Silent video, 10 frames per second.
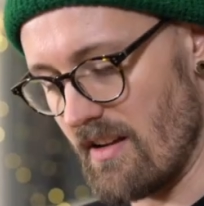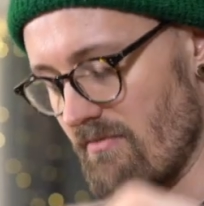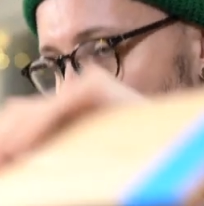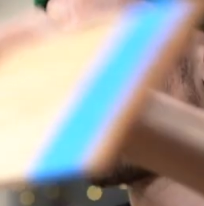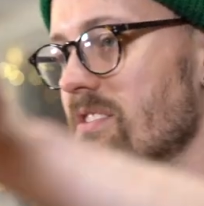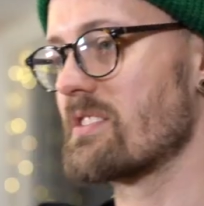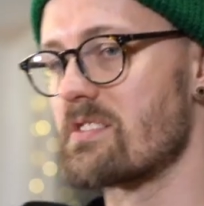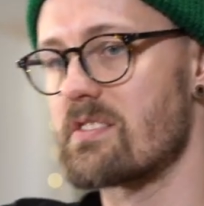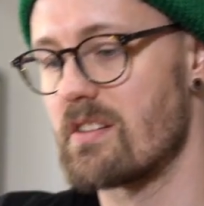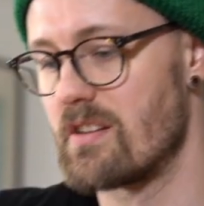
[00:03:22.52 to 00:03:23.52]
It really
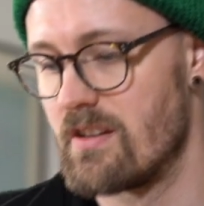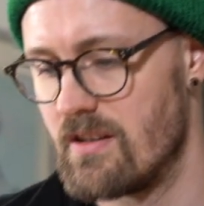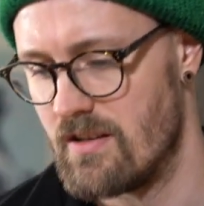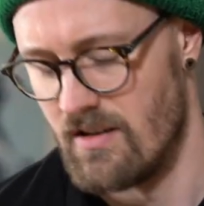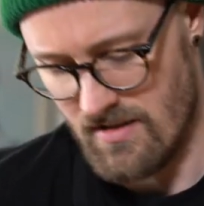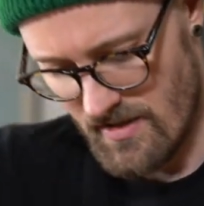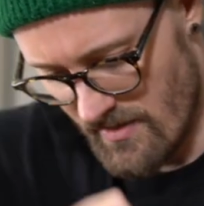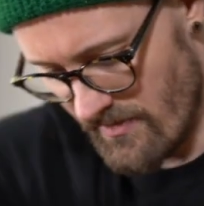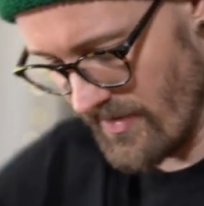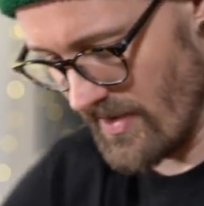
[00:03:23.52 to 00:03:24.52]
does
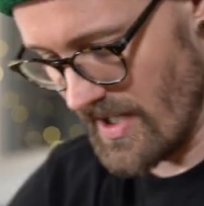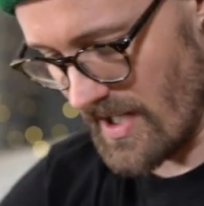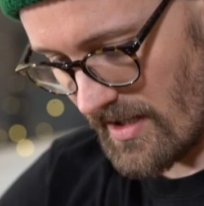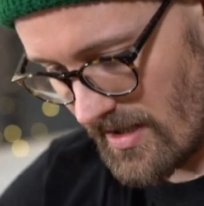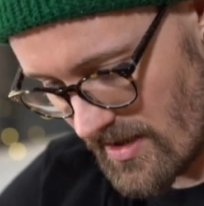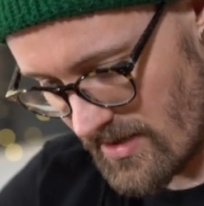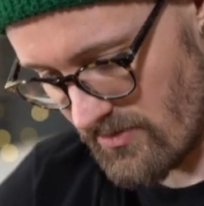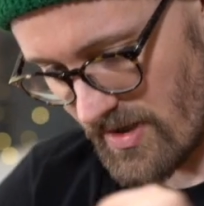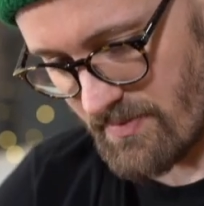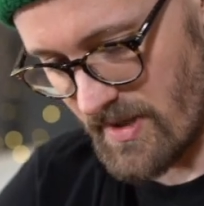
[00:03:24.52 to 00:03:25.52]
feel like
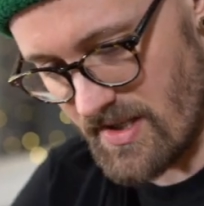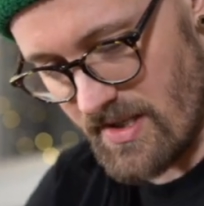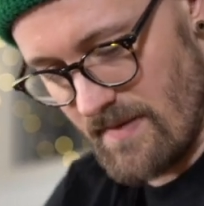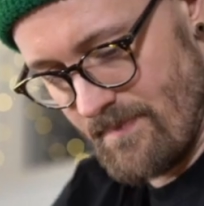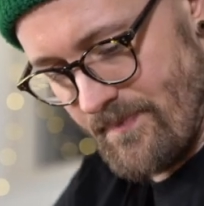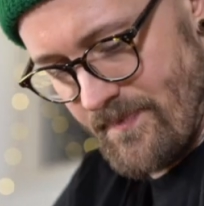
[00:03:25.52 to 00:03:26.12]
Christmas.